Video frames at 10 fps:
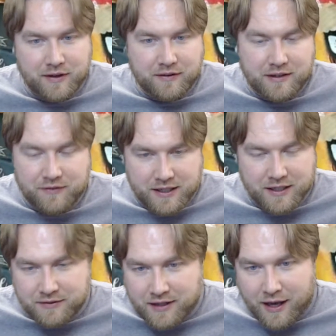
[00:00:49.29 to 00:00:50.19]
Given
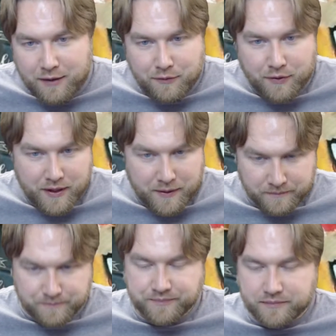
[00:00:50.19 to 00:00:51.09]
enough time for
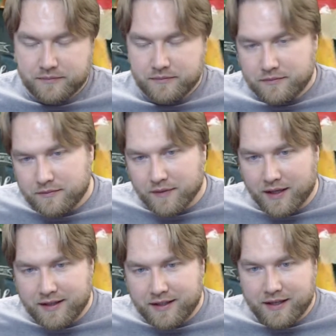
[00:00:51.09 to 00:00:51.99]

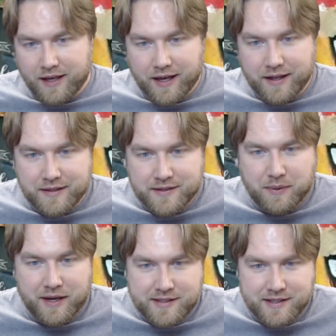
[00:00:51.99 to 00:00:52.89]
the
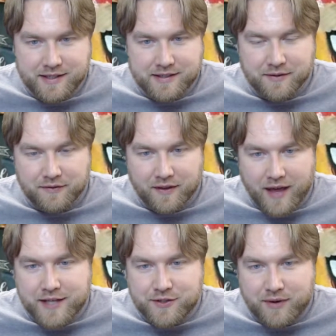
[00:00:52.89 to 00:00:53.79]
spiciness of the
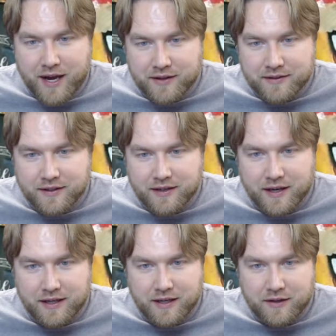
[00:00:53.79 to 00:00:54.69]
last round to
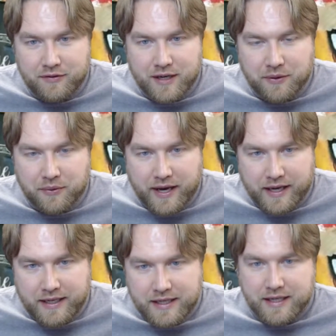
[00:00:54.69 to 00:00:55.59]
kind of fade
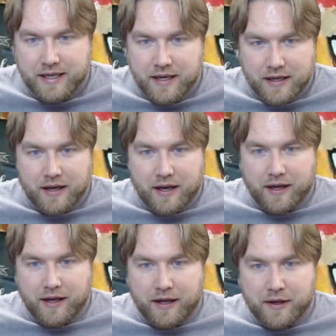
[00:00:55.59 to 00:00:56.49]
away.
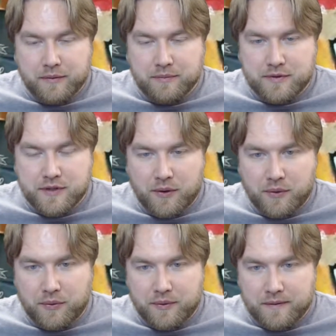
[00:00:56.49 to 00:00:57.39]
So